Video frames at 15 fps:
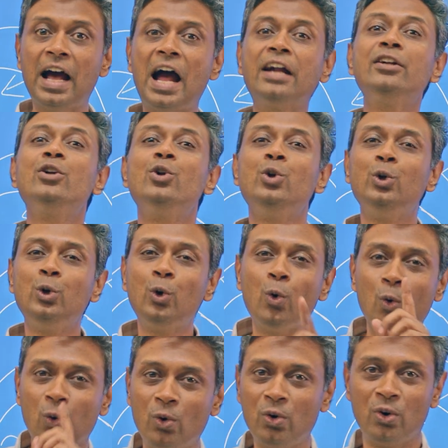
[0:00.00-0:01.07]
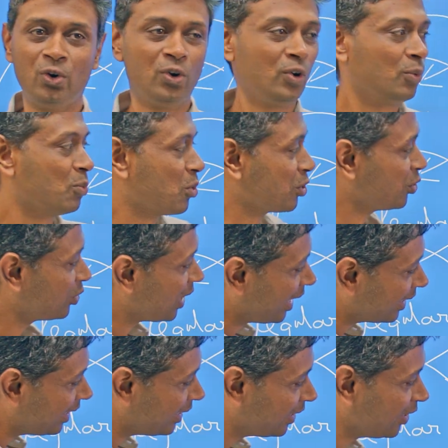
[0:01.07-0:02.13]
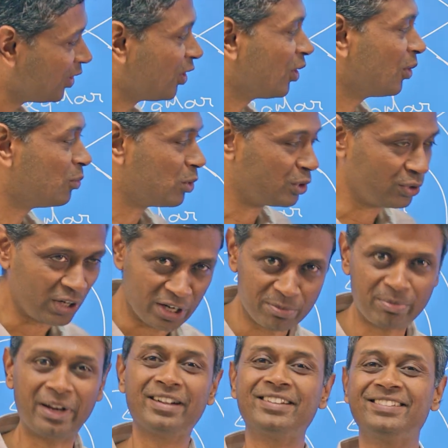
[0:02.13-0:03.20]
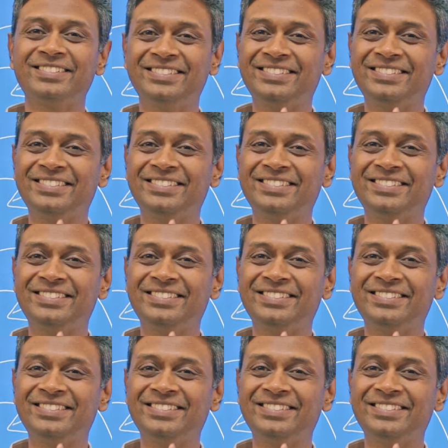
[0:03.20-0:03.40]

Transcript: and know what to target, what to respect.